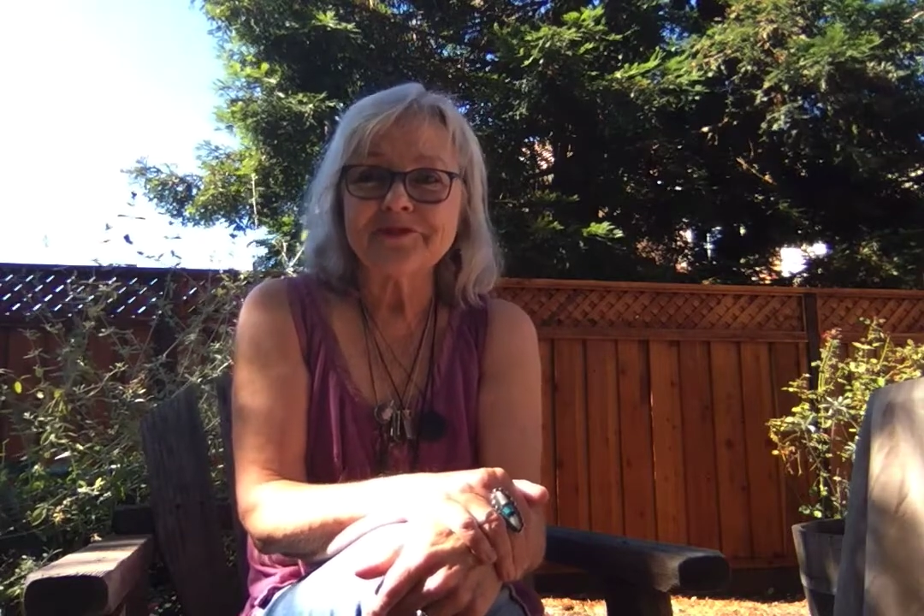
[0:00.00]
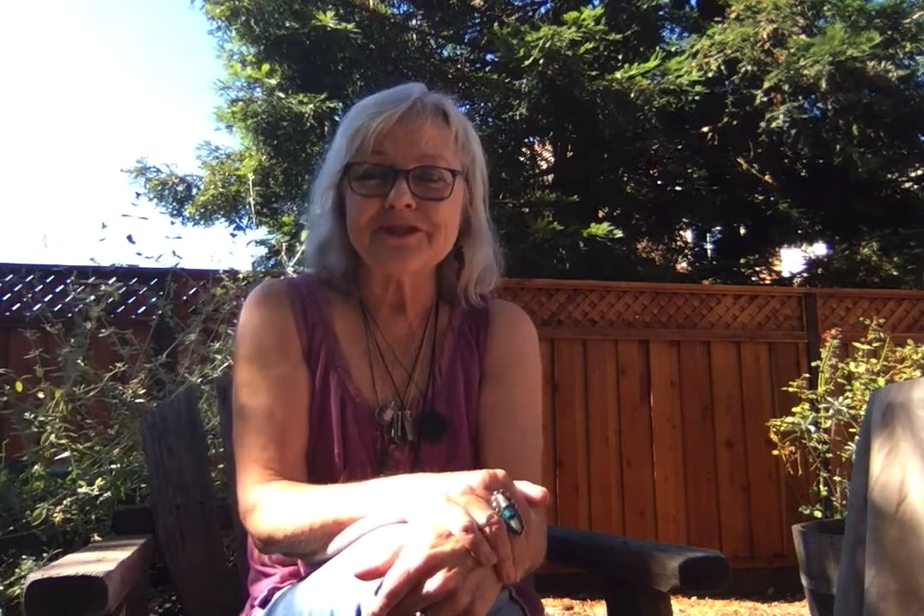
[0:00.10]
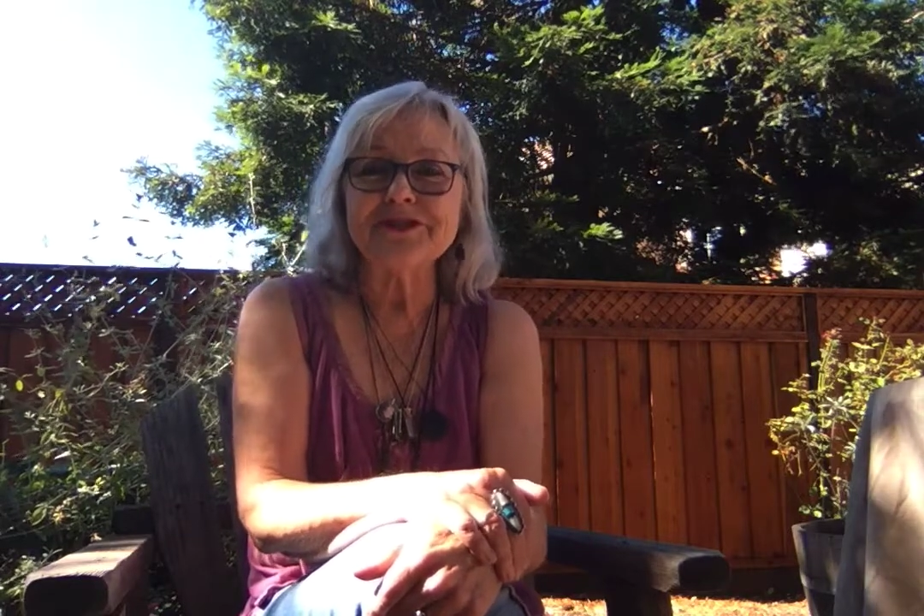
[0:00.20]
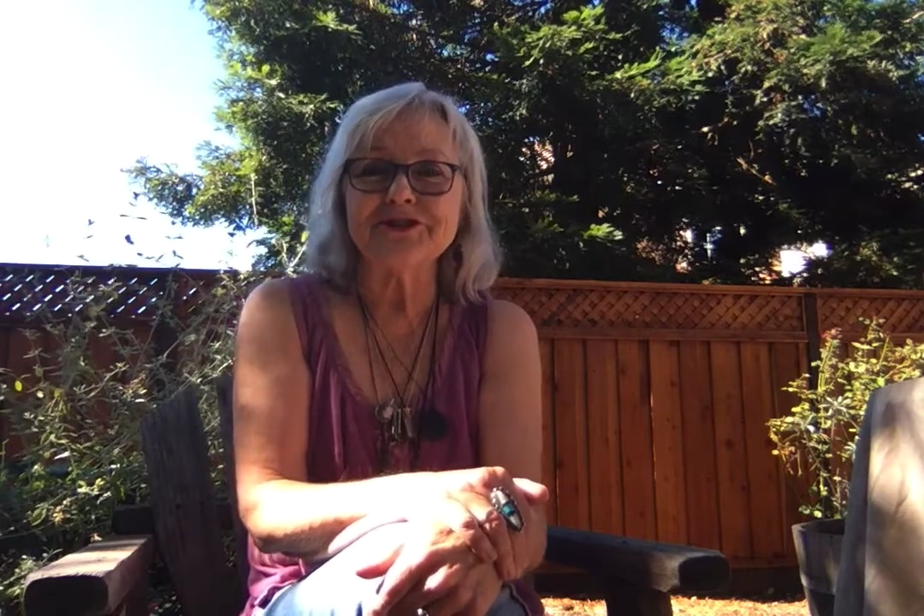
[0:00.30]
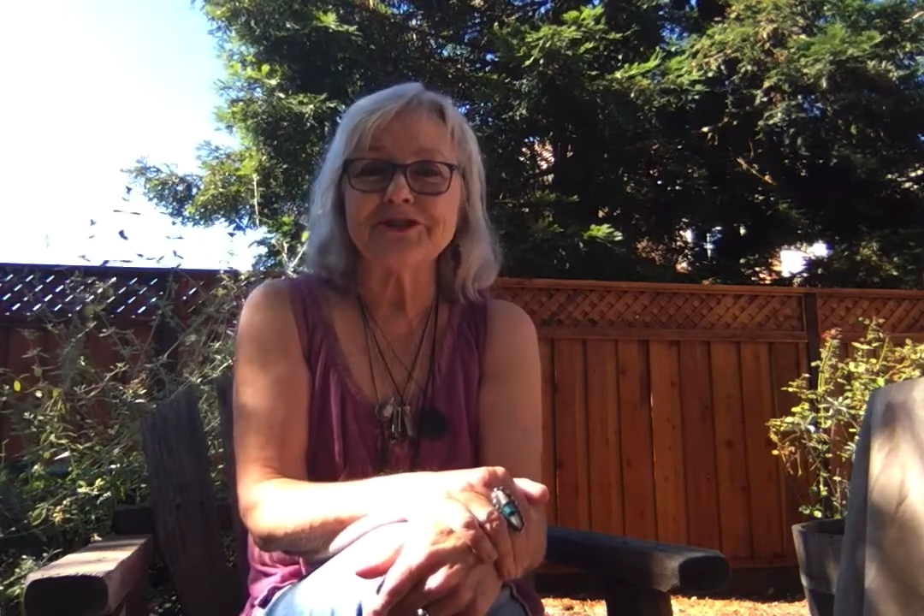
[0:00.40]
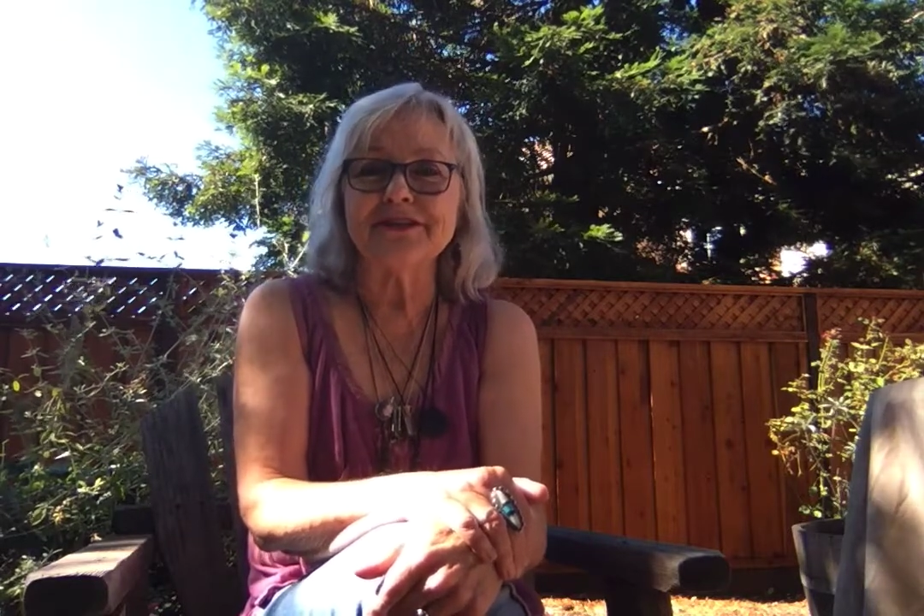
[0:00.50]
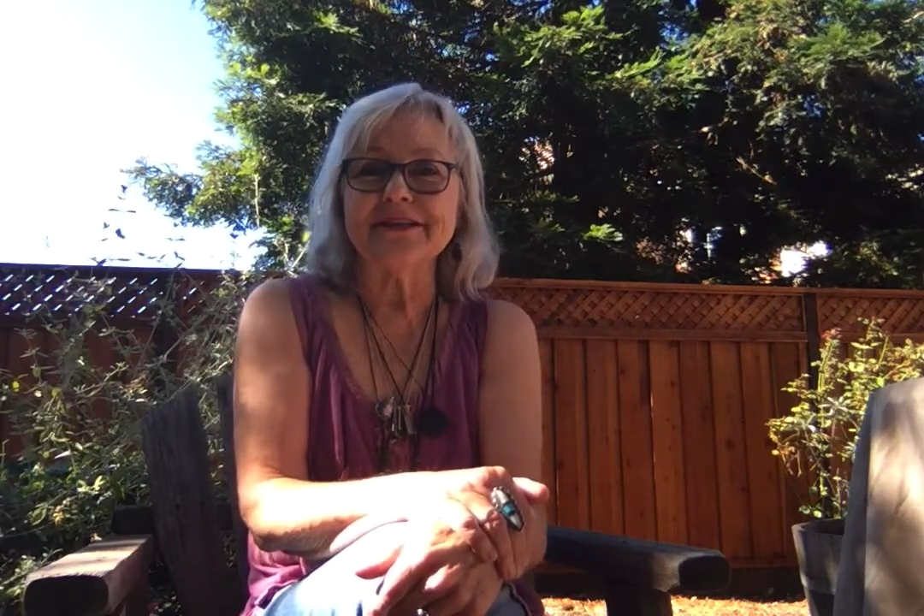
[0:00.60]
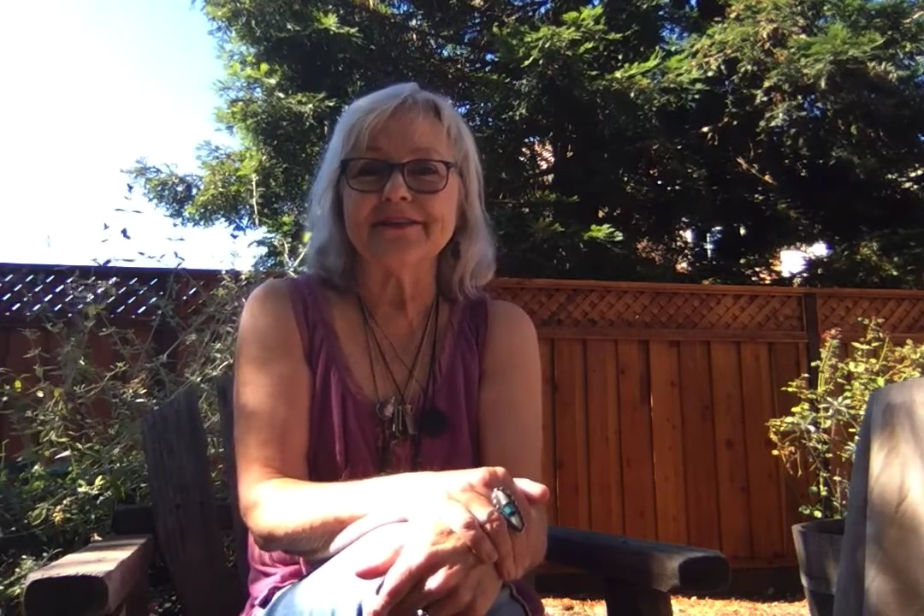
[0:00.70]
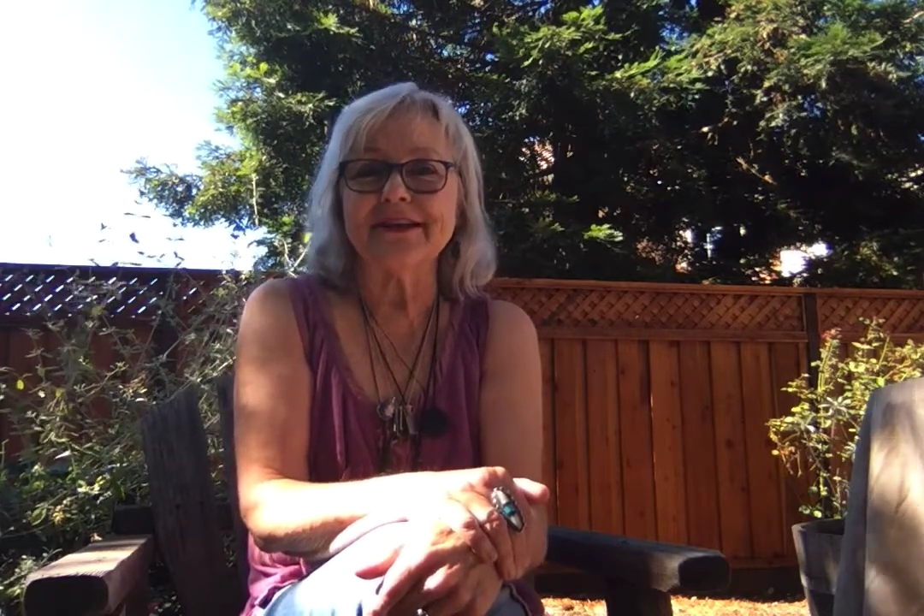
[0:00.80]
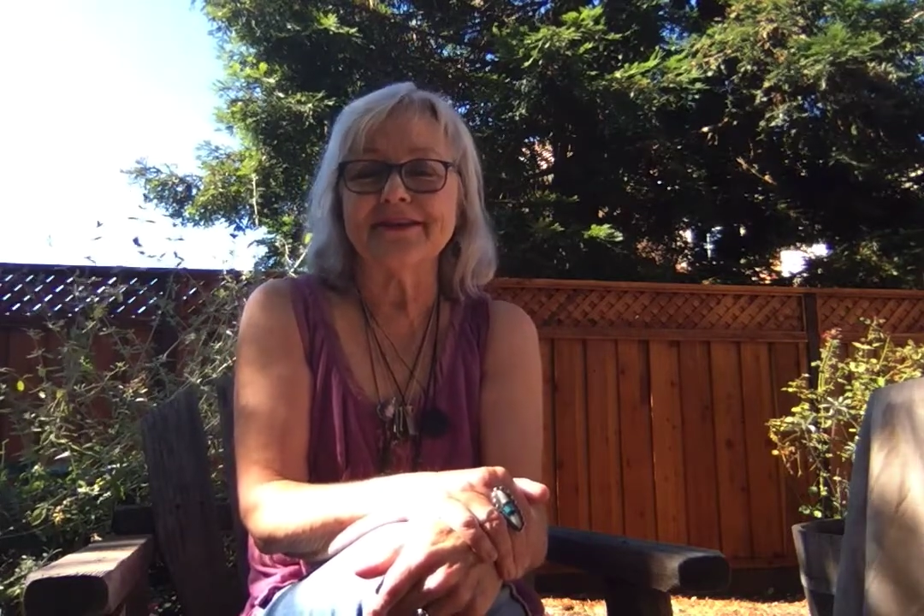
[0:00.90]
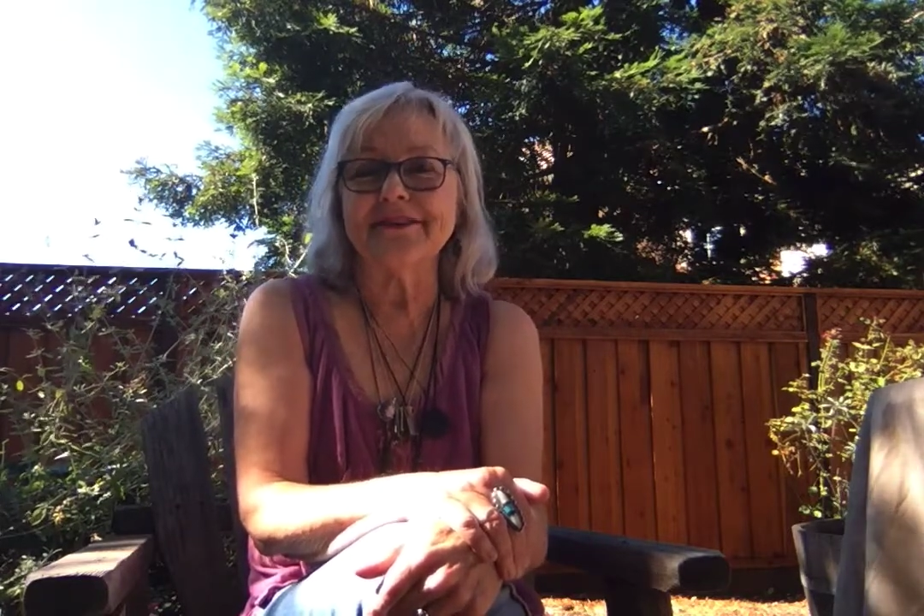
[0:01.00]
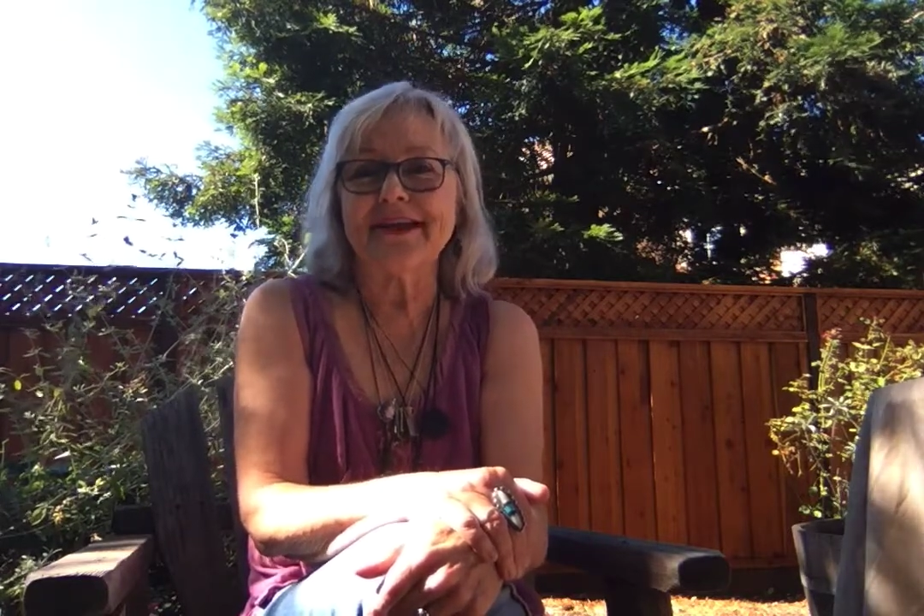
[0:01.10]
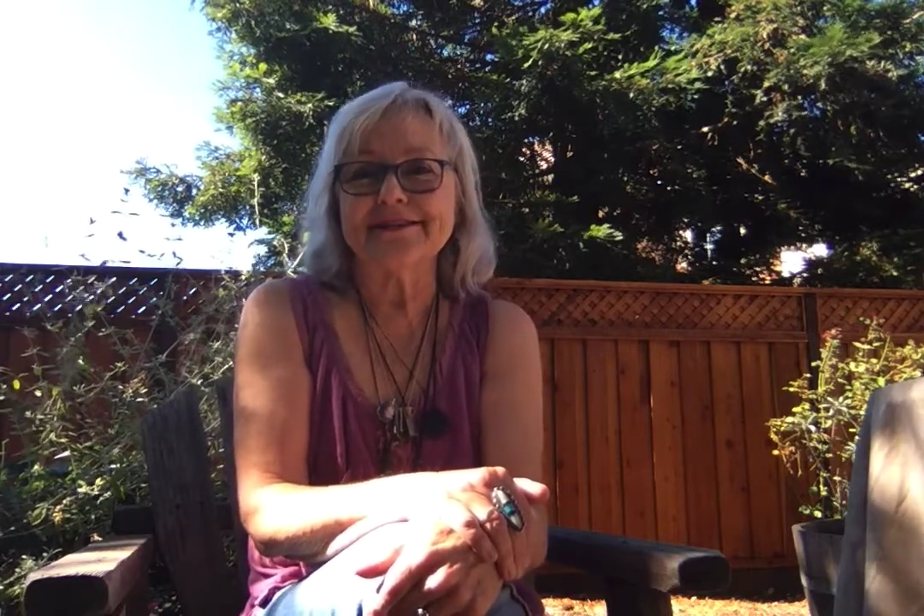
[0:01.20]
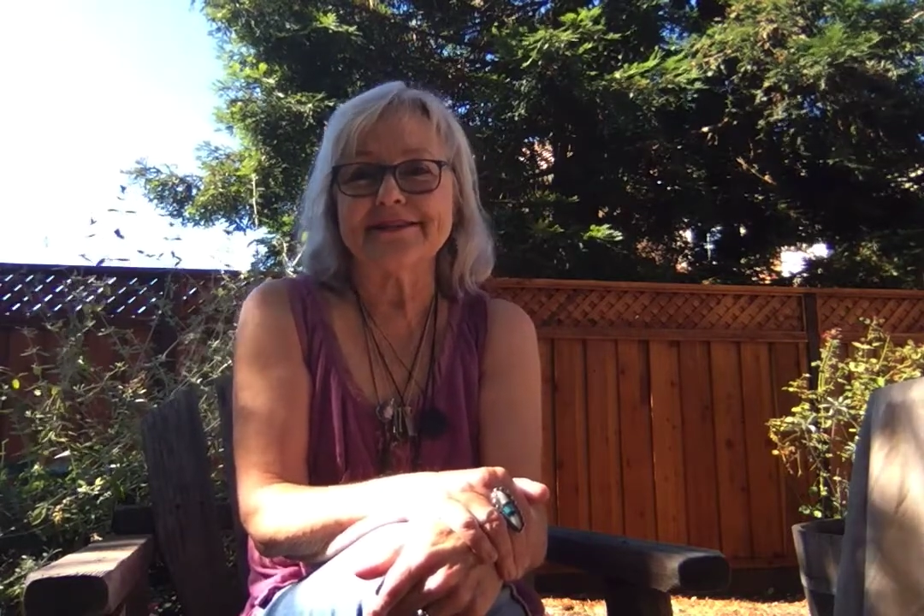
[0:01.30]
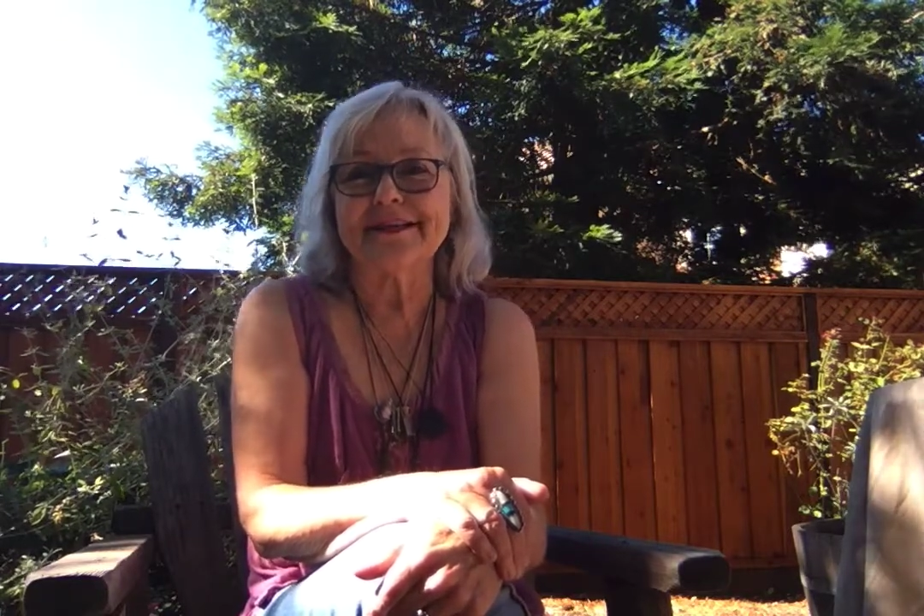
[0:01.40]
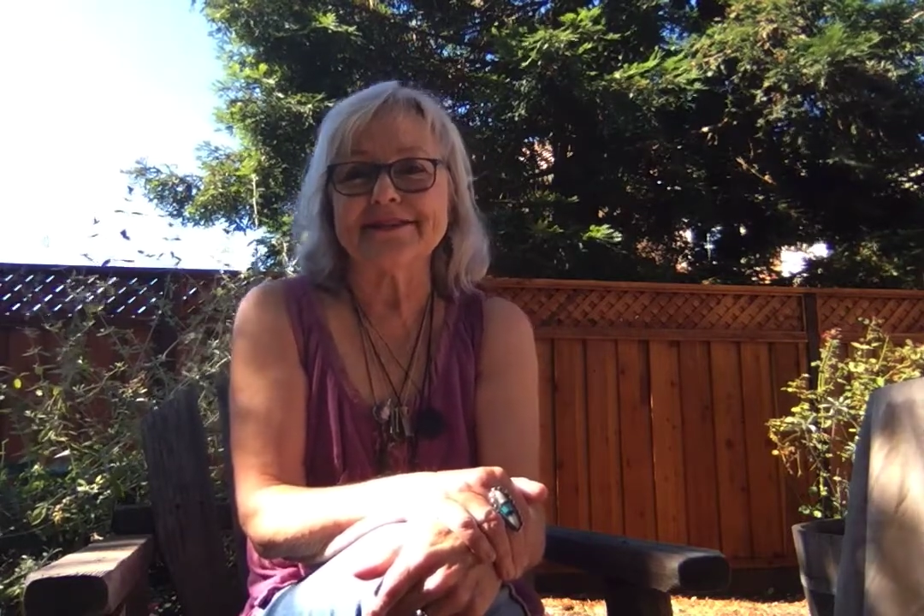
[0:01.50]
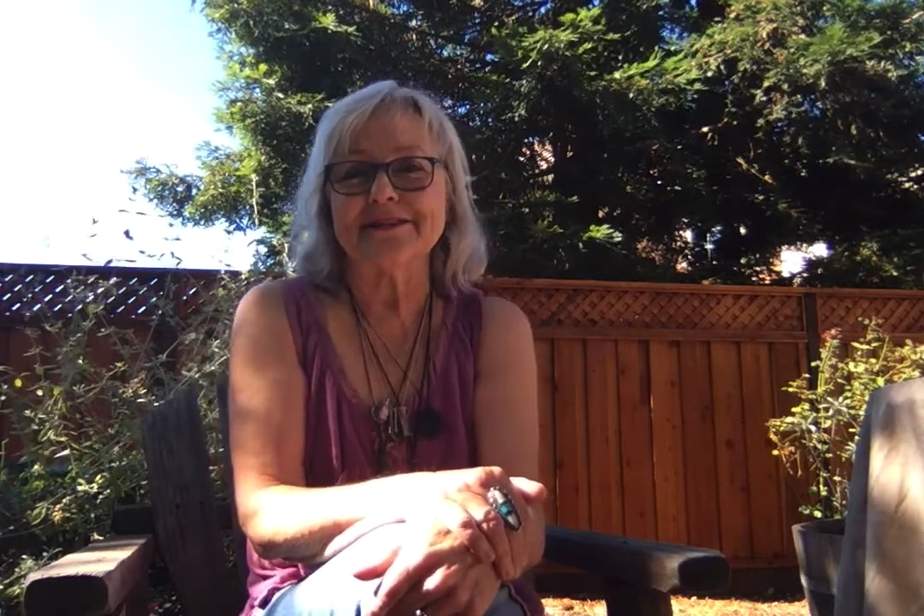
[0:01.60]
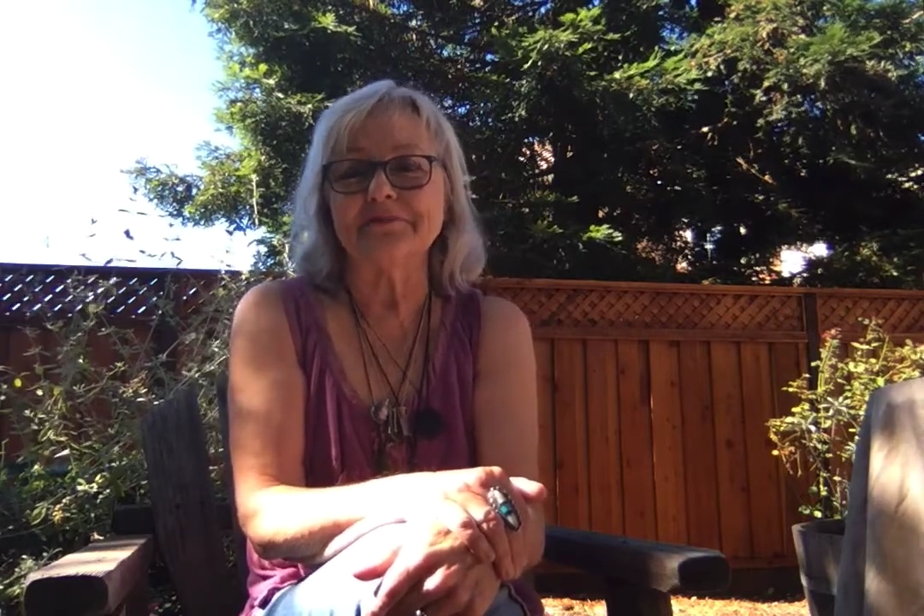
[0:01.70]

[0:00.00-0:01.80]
teacher in that sense,